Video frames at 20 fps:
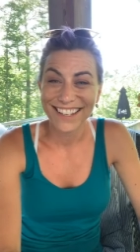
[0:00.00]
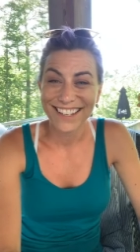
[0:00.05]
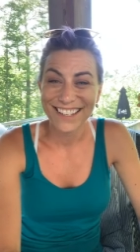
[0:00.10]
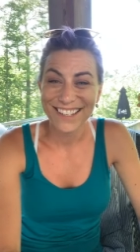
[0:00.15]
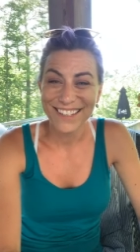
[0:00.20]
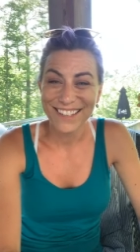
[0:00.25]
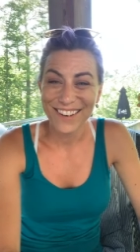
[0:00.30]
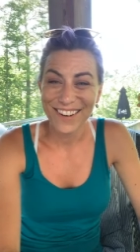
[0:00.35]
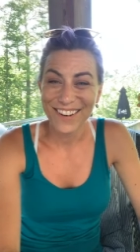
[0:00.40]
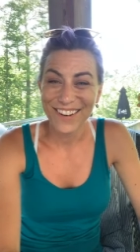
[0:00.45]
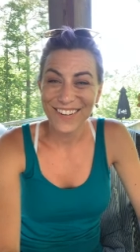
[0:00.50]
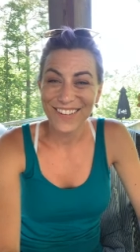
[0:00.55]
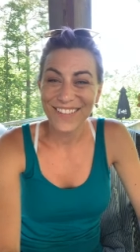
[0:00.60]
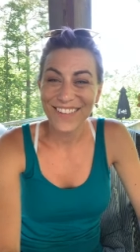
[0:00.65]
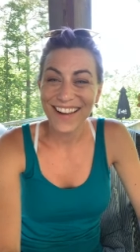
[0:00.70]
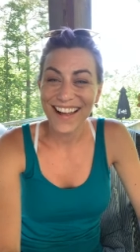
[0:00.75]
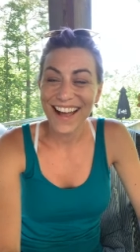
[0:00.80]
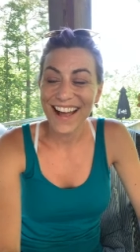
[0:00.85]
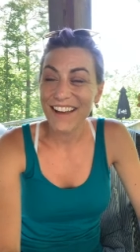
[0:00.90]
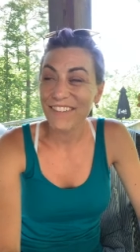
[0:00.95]

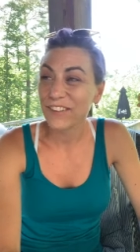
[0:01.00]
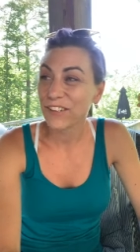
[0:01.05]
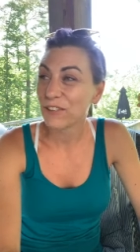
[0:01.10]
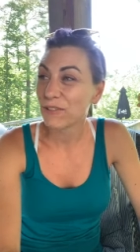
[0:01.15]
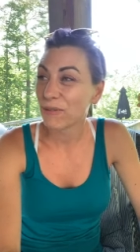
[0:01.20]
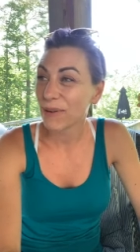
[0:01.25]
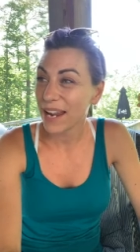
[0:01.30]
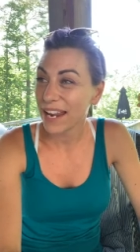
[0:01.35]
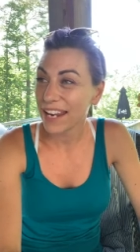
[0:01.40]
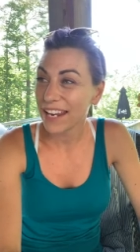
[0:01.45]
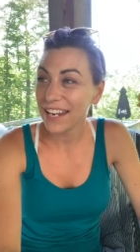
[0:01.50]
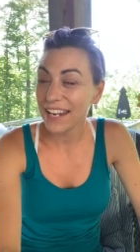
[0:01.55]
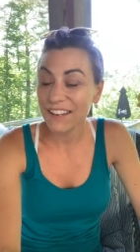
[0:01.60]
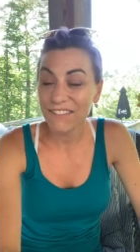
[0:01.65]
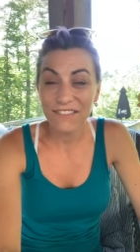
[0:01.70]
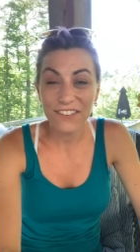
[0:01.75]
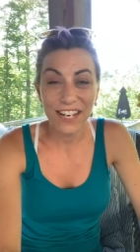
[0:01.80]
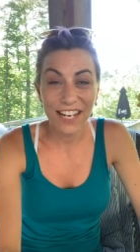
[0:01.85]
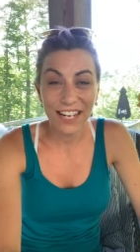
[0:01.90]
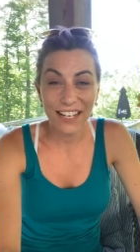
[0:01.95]
So have a great
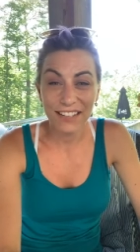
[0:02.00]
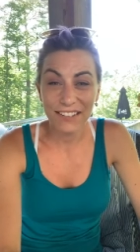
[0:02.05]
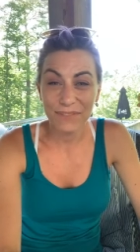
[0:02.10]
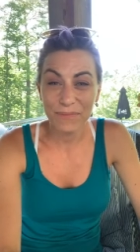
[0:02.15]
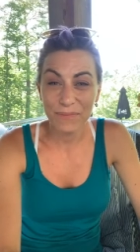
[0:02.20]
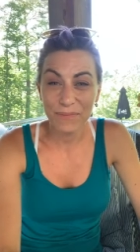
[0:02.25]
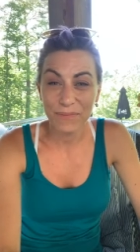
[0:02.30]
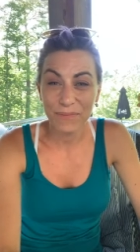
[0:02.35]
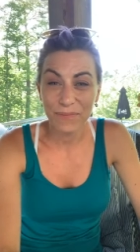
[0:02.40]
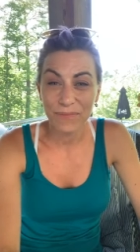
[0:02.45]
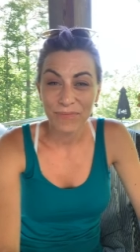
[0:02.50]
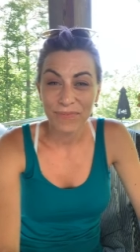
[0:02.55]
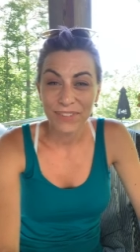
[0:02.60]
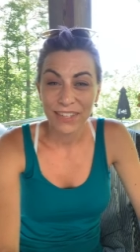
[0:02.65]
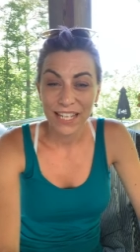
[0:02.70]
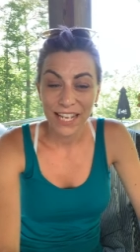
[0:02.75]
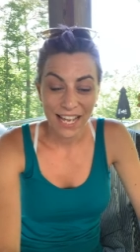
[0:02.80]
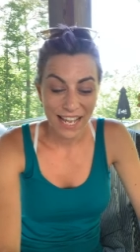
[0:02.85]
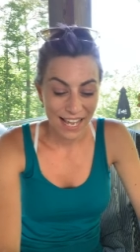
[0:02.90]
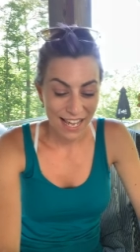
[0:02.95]
evening,
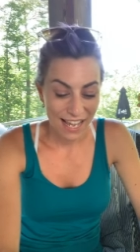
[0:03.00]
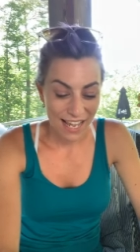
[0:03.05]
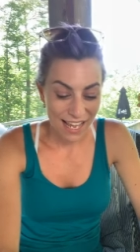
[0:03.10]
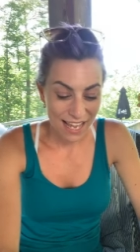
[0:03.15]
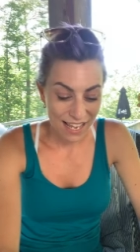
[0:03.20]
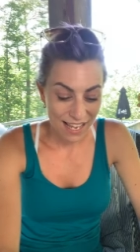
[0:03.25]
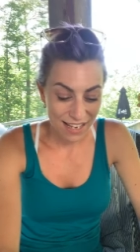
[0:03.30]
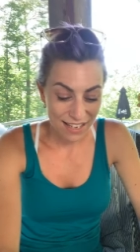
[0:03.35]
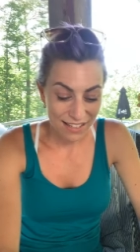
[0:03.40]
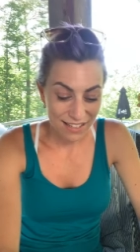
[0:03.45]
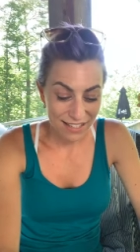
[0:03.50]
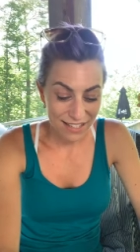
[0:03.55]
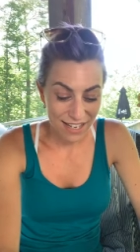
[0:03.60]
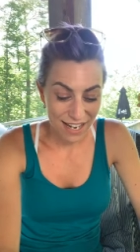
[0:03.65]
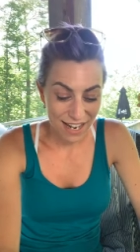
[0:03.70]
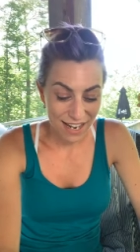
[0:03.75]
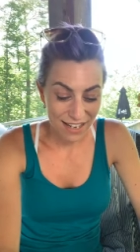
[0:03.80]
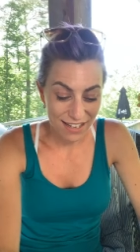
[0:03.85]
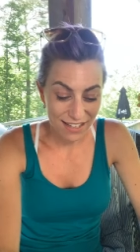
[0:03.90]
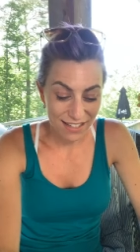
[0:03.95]
and
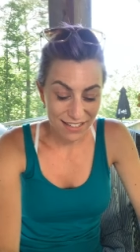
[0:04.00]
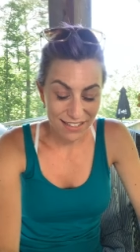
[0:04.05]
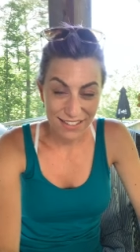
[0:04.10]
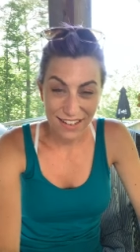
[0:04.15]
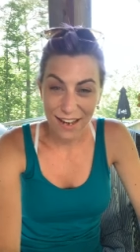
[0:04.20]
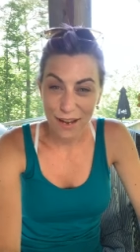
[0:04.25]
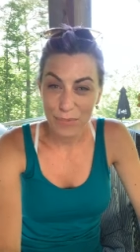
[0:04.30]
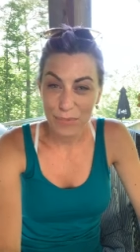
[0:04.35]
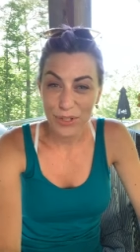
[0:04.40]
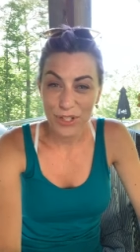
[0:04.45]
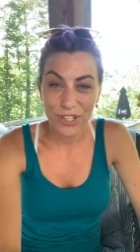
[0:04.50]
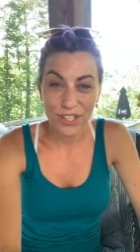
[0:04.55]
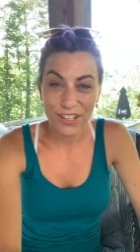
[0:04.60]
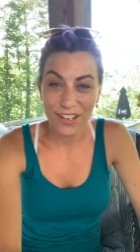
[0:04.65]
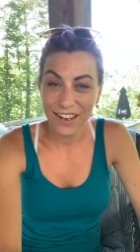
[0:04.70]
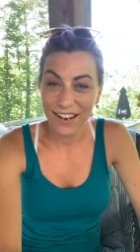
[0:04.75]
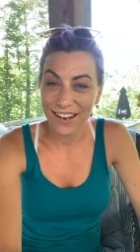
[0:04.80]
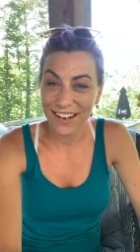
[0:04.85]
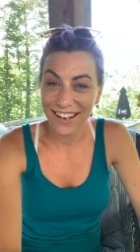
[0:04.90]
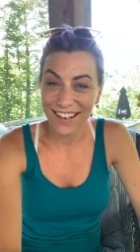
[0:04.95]
I'm just
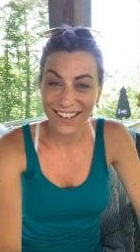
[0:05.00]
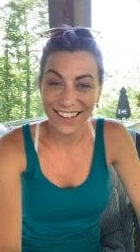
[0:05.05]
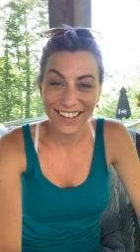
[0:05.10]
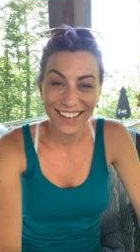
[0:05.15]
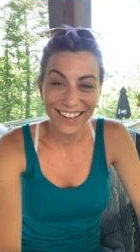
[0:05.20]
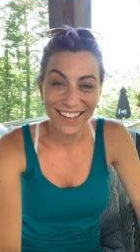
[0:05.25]
gonna